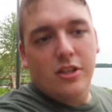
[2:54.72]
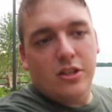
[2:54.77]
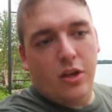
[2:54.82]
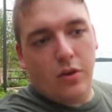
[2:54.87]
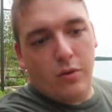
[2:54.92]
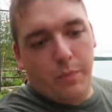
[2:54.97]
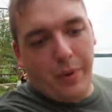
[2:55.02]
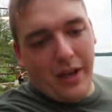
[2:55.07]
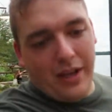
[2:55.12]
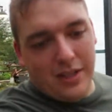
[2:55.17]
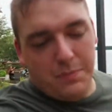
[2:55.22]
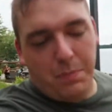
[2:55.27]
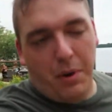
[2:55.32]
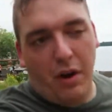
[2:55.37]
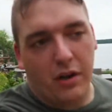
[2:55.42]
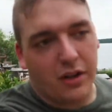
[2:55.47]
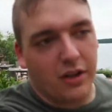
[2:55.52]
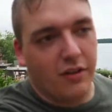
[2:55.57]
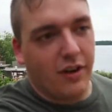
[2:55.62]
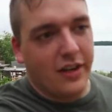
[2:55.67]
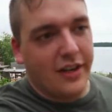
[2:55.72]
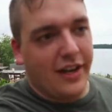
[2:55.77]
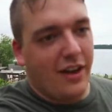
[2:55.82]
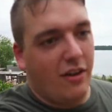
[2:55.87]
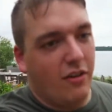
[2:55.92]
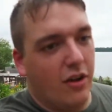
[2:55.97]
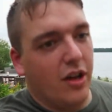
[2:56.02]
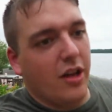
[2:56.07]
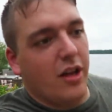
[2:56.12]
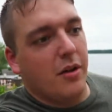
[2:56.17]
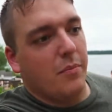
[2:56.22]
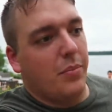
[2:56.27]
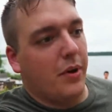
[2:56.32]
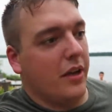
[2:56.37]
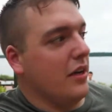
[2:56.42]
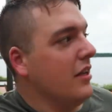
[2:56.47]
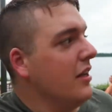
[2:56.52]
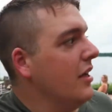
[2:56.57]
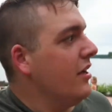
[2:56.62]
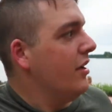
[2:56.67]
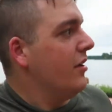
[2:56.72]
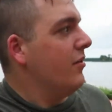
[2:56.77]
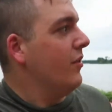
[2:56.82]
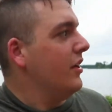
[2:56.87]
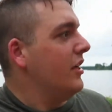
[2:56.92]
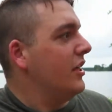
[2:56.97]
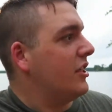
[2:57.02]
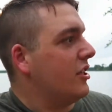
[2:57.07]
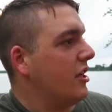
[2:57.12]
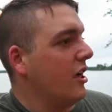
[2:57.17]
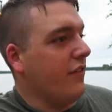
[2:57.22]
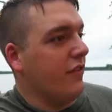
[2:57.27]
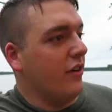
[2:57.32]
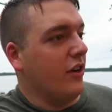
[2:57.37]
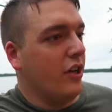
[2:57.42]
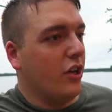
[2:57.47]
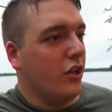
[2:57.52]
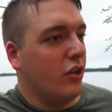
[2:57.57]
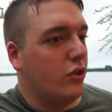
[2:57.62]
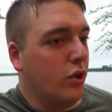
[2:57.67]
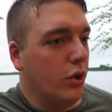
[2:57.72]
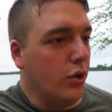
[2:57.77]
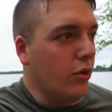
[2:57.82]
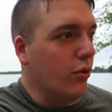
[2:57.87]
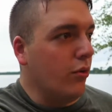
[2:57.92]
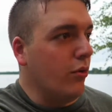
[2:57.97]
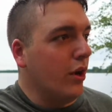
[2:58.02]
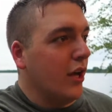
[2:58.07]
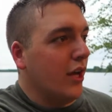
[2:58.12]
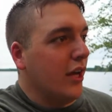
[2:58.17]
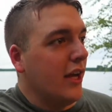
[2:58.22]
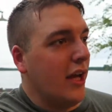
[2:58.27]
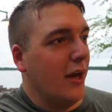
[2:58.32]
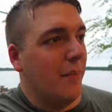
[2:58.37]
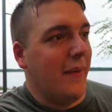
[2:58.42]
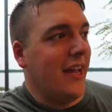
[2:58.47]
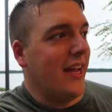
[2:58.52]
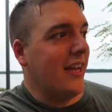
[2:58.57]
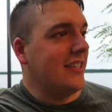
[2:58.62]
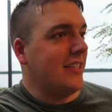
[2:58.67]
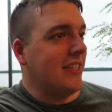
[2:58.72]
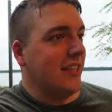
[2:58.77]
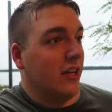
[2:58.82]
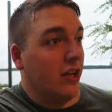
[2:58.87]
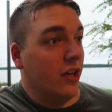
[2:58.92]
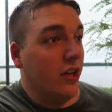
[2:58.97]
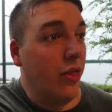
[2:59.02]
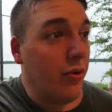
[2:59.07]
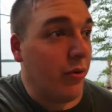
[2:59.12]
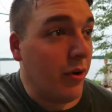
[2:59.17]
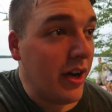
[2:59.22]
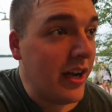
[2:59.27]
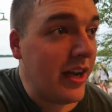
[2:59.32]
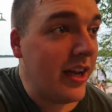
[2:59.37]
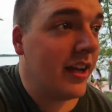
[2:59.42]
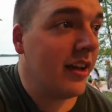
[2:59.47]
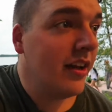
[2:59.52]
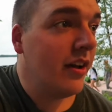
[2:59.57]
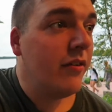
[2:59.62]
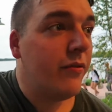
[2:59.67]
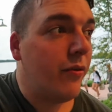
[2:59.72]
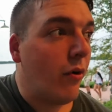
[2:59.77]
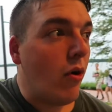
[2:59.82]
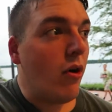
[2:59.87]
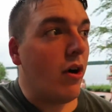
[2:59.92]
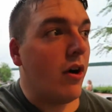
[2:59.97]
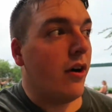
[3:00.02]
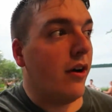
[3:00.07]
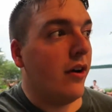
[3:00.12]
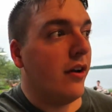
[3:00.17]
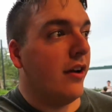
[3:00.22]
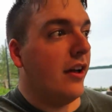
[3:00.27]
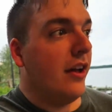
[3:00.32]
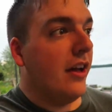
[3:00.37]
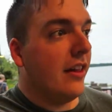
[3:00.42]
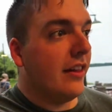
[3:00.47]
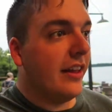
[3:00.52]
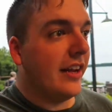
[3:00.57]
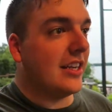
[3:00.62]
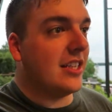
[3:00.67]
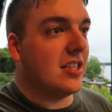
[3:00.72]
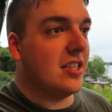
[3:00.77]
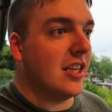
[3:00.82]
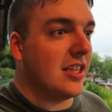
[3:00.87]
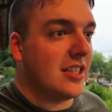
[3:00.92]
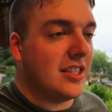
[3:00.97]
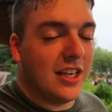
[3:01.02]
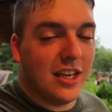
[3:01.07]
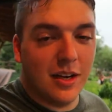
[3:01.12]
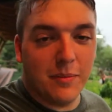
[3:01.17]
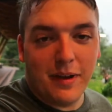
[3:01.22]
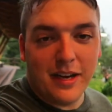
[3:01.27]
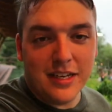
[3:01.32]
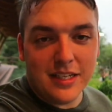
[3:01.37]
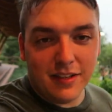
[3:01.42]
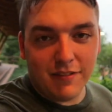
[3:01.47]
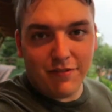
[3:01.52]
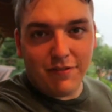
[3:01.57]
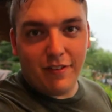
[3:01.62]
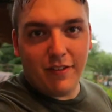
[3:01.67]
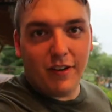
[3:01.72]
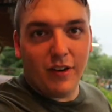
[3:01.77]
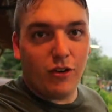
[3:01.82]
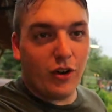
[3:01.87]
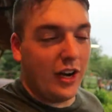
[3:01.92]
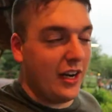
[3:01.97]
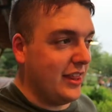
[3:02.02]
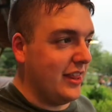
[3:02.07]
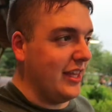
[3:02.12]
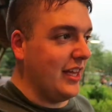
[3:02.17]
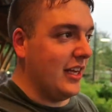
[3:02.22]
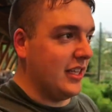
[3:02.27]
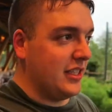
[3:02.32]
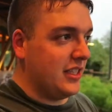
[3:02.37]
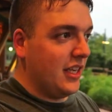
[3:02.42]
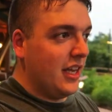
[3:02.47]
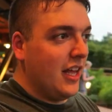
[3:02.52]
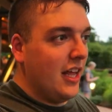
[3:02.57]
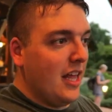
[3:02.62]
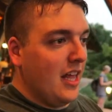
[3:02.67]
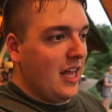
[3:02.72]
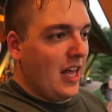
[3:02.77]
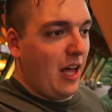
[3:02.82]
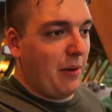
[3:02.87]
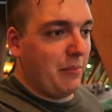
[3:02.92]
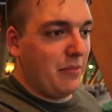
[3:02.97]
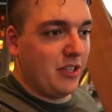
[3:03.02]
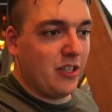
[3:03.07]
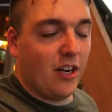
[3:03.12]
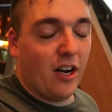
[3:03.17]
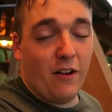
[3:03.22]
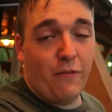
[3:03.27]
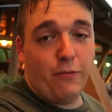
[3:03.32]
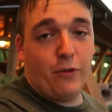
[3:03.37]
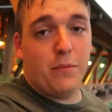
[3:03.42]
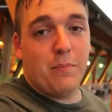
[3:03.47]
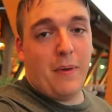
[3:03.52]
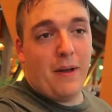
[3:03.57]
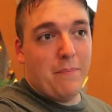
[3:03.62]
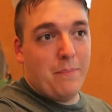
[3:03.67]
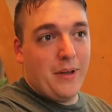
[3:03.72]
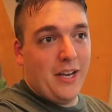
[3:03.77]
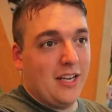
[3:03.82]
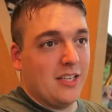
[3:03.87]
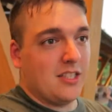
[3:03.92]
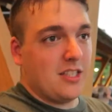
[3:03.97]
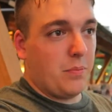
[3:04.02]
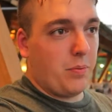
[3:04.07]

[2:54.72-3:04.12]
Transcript: So Ben's parking right now, but we discovered two amazing, three, four, like 16 amazing great things. I'm gonna start off with my biggest